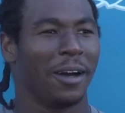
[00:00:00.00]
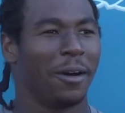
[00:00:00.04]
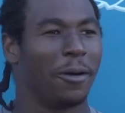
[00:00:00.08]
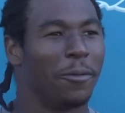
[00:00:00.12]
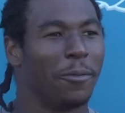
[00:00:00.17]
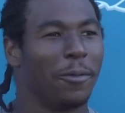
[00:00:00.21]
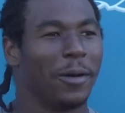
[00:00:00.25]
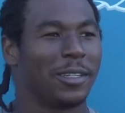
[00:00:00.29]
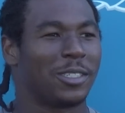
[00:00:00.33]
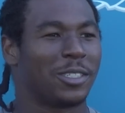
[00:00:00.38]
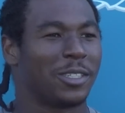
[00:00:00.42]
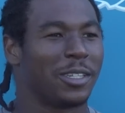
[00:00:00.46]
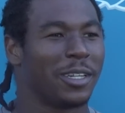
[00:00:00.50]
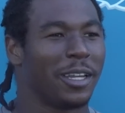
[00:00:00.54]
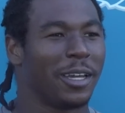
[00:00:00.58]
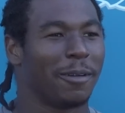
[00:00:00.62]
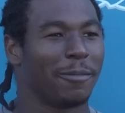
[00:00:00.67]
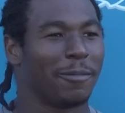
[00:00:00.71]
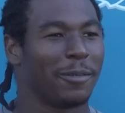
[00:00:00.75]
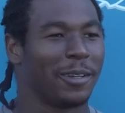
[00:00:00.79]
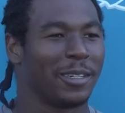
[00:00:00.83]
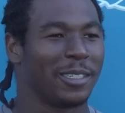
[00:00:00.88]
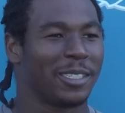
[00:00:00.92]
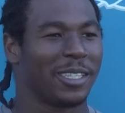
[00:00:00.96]
what's your
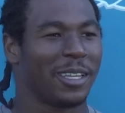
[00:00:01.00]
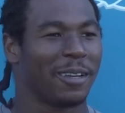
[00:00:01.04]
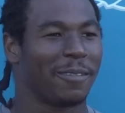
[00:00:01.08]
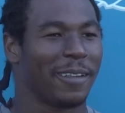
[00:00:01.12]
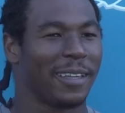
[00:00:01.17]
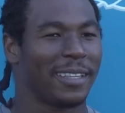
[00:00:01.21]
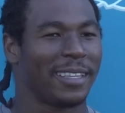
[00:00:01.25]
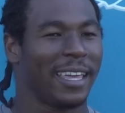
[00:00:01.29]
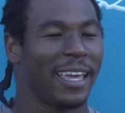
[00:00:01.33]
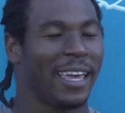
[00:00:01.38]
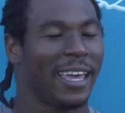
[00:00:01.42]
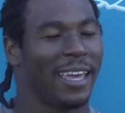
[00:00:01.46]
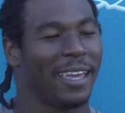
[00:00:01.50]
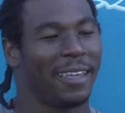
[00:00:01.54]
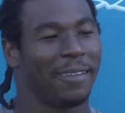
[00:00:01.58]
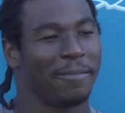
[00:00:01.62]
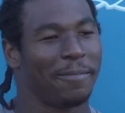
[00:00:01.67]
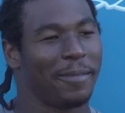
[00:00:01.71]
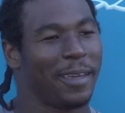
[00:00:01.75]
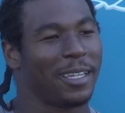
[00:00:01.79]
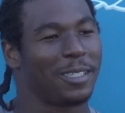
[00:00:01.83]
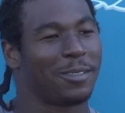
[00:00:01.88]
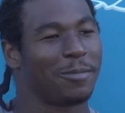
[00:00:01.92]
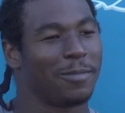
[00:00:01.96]
number and stuff like that, it
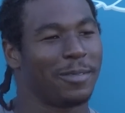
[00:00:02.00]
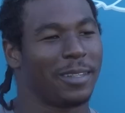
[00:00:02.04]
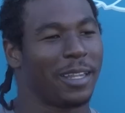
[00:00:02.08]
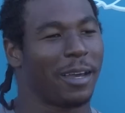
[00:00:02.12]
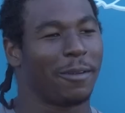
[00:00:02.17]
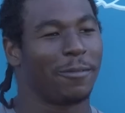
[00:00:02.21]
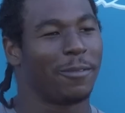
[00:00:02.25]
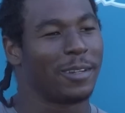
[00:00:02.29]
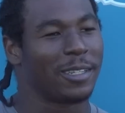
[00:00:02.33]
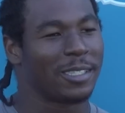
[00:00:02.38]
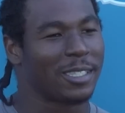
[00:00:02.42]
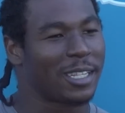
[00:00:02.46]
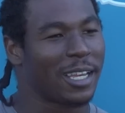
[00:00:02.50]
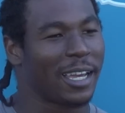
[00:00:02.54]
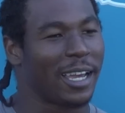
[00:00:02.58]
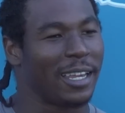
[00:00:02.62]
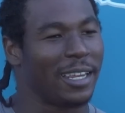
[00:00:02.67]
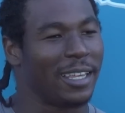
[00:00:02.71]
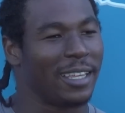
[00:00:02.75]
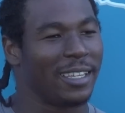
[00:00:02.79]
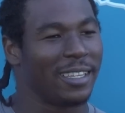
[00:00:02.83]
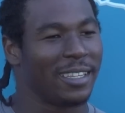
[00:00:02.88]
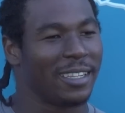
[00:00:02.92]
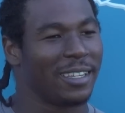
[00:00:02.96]
makes me not want to sign
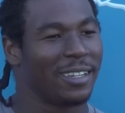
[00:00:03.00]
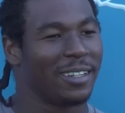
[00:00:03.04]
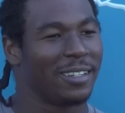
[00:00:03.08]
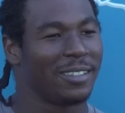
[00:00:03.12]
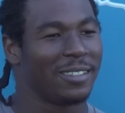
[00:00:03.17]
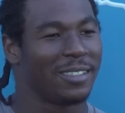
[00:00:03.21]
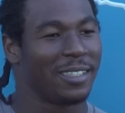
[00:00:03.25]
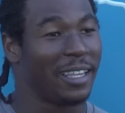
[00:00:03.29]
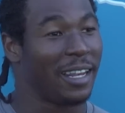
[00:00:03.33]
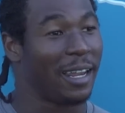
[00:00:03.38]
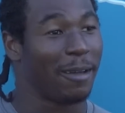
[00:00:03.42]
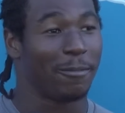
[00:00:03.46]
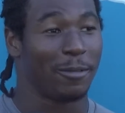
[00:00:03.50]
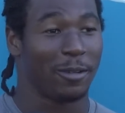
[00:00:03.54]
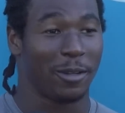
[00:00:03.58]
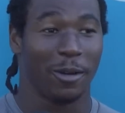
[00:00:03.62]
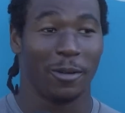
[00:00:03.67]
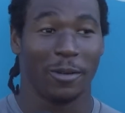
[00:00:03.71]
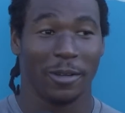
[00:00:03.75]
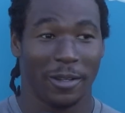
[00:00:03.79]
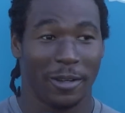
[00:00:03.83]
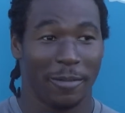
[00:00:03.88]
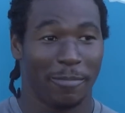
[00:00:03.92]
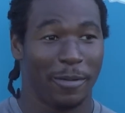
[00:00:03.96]
it, you know? Then I'm going to
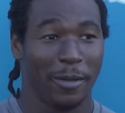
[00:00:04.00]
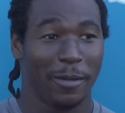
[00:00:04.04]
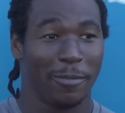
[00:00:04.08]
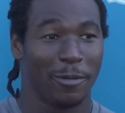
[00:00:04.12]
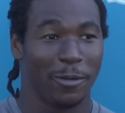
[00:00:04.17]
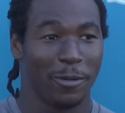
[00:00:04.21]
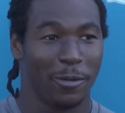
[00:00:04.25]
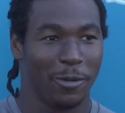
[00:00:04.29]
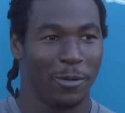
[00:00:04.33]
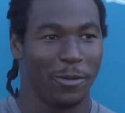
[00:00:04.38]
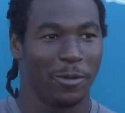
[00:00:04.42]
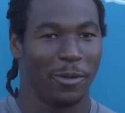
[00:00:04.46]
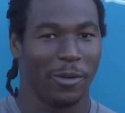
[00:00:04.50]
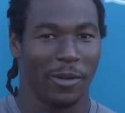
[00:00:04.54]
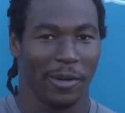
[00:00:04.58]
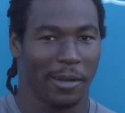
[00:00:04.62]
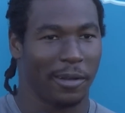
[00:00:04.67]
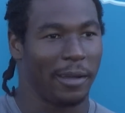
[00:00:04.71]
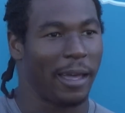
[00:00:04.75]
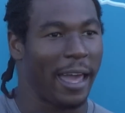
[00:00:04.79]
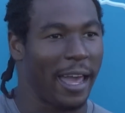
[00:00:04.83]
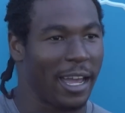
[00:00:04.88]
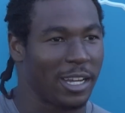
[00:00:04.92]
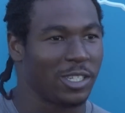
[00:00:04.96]
go to the people who
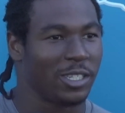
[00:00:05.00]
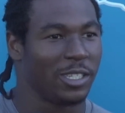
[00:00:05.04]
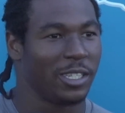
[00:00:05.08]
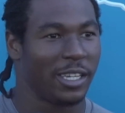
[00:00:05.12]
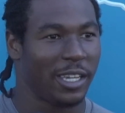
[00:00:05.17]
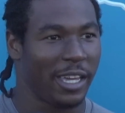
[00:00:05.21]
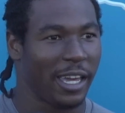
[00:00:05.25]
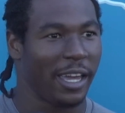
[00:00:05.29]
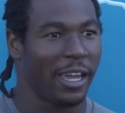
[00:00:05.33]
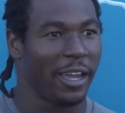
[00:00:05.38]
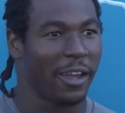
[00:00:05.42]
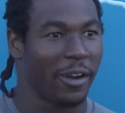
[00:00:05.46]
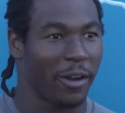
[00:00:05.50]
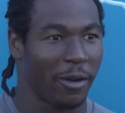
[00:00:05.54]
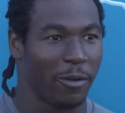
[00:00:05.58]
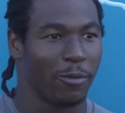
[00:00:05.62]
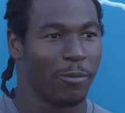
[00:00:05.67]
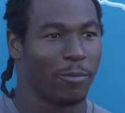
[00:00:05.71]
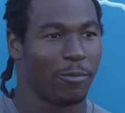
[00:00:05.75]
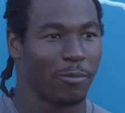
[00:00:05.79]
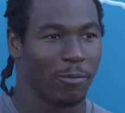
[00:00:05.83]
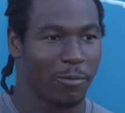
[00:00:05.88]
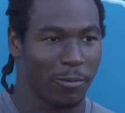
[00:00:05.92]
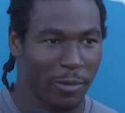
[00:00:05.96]
actually care and
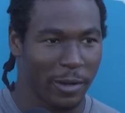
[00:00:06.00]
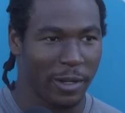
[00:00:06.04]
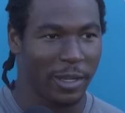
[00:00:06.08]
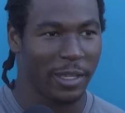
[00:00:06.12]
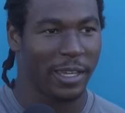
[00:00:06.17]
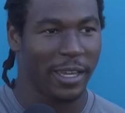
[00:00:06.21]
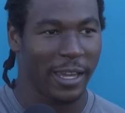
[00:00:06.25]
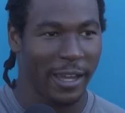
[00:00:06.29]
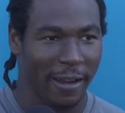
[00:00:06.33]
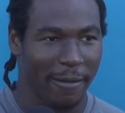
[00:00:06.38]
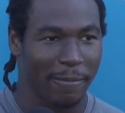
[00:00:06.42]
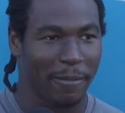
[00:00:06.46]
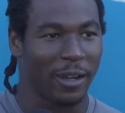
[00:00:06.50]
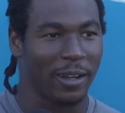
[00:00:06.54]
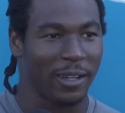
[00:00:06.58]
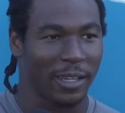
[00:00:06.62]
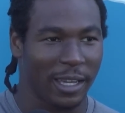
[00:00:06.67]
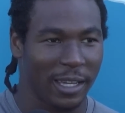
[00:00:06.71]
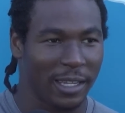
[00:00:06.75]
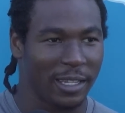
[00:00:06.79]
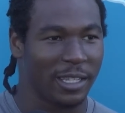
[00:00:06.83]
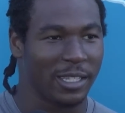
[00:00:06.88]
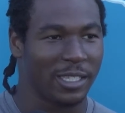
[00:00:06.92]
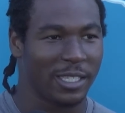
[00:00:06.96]
really care about
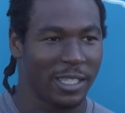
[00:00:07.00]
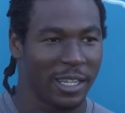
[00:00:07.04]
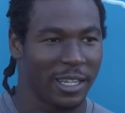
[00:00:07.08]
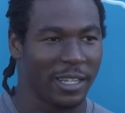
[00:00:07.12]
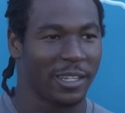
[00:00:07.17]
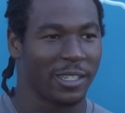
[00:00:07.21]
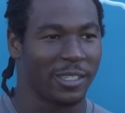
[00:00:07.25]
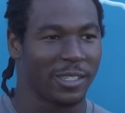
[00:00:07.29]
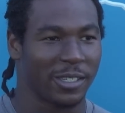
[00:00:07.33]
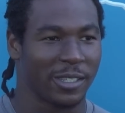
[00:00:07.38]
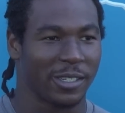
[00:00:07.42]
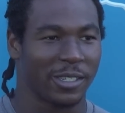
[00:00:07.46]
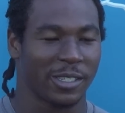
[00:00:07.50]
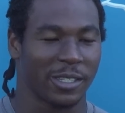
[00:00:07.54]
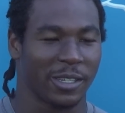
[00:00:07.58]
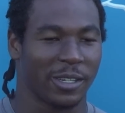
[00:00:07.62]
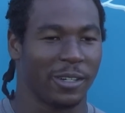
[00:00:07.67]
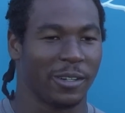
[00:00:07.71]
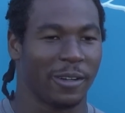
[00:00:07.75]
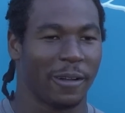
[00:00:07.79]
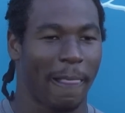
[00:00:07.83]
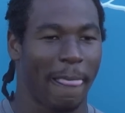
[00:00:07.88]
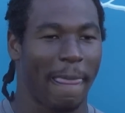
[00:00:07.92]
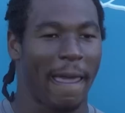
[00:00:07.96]
getting the signature.
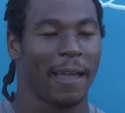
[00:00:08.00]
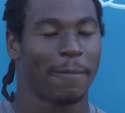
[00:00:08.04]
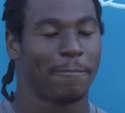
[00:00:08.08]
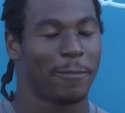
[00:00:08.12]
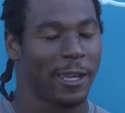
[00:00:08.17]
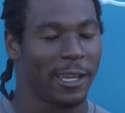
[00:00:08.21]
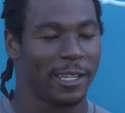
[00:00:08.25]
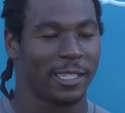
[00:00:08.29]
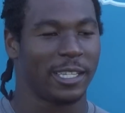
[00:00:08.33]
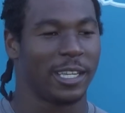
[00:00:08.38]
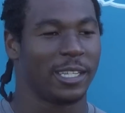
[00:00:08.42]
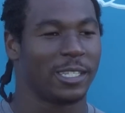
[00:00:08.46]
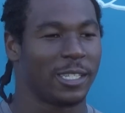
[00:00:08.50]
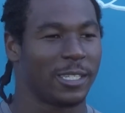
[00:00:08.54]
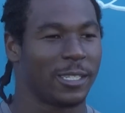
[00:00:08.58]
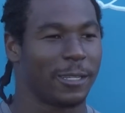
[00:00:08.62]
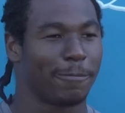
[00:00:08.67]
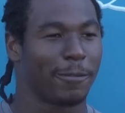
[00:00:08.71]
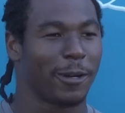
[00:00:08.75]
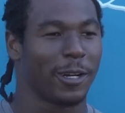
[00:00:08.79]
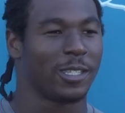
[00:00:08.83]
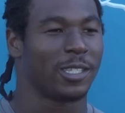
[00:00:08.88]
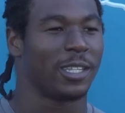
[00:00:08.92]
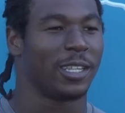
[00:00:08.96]
So I pay attention to
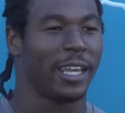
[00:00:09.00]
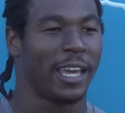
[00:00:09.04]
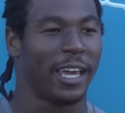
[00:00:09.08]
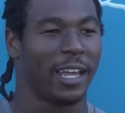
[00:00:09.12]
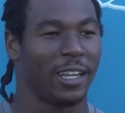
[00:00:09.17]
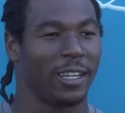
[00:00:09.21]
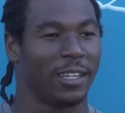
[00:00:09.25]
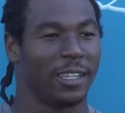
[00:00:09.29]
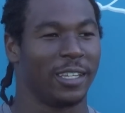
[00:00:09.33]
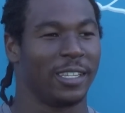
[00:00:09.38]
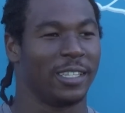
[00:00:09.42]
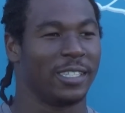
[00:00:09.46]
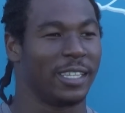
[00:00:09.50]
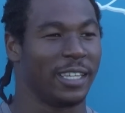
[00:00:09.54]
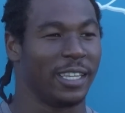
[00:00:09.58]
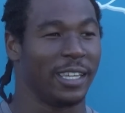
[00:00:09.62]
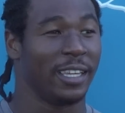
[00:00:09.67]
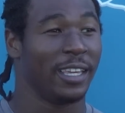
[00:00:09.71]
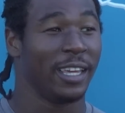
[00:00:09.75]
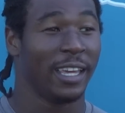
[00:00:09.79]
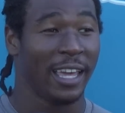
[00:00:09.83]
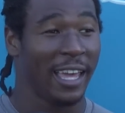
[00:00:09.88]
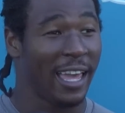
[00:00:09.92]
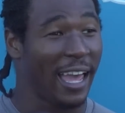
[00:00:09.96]
personalities and
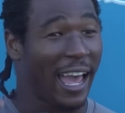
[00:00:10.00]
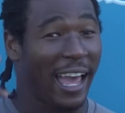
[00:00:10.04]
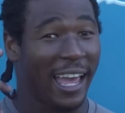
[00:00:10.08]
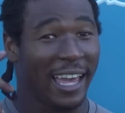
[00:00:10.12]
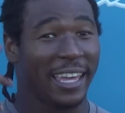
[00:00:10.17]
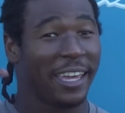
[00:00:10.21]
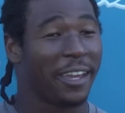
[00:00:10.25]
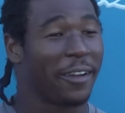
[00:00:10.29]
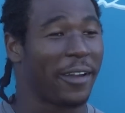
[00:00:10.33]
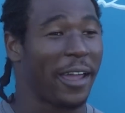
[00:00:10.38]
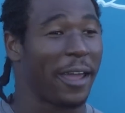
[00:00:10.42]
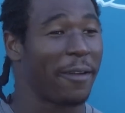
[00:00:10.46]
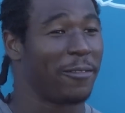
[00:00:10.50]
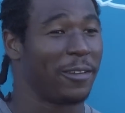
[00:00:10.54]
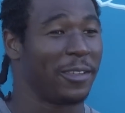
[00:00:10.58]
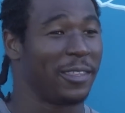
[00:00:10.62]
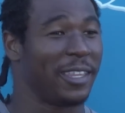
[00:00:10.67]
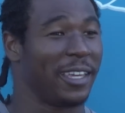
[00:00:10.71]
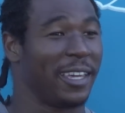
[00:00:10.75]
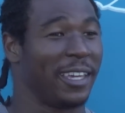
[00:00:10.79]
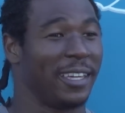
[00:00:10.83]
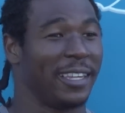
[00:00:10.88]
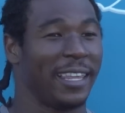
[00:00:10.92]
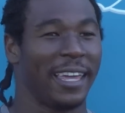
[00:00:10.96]
I hear
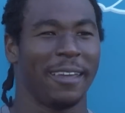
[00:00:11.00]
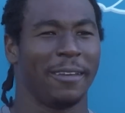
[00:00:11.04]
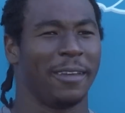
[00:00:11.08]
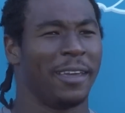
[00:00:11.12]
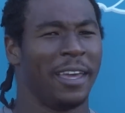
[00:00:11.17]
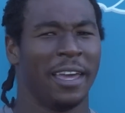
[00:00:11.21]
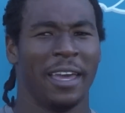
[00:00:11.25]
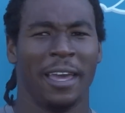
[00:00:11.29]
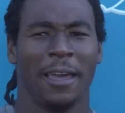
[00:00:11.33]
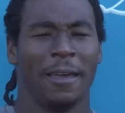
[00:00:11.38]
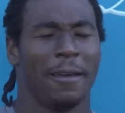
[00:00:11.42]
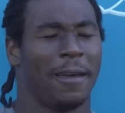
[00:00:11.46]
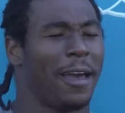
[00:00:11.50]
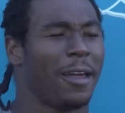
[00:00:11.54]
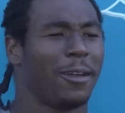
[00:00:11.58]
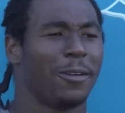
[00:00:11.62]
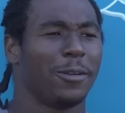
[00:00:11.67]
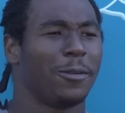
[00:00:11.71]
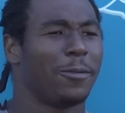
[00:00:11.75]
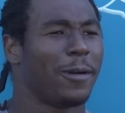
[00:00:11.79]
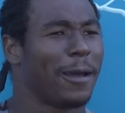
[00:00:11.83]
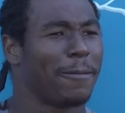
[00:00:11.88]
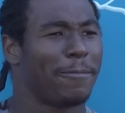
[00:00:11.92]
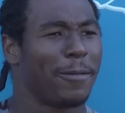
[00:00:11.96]
everything. I don't
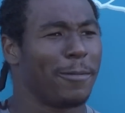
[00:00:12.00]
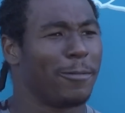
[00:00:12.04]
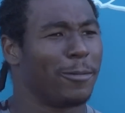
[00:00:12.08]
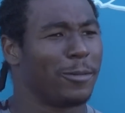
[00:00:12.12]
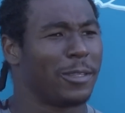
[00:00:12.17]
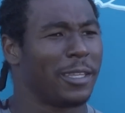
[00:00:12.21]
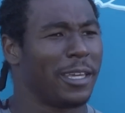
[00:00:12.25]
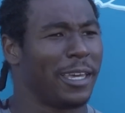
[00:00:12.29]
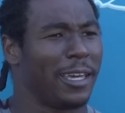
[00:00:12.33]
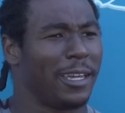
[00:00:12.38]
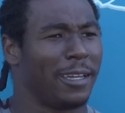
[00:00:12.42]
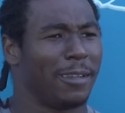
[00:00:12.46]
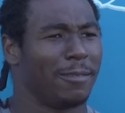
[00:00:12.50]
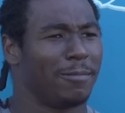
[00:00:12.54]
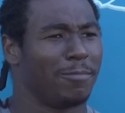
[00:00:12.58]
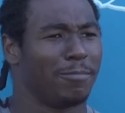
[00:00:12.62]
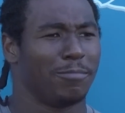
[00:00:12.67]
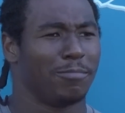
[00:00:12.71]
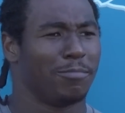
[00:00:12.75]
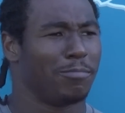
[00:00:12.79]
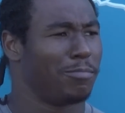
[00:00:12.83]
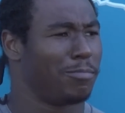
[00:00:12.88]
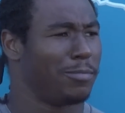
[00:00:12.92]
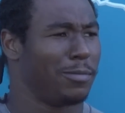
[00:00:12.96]
know why people think
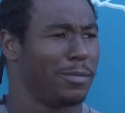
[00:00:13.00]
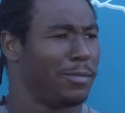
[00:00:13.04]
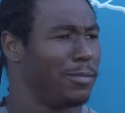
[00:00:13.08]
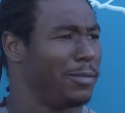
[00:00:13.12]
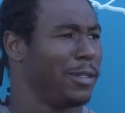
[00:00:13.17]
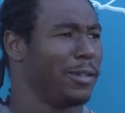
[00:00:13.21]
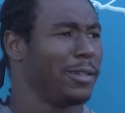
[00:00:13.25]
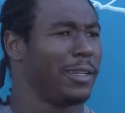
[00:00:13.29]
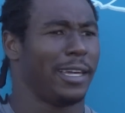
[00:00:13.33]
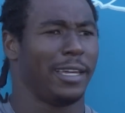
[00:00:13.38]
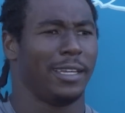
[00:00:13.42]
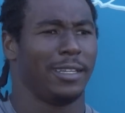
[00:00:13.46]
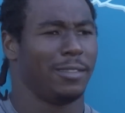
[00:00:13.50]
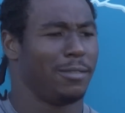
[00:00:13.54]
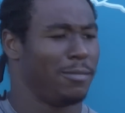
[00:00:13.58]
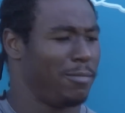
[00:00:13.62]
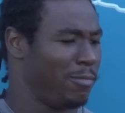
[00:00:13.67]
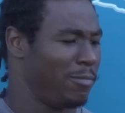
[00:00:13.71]
they're like,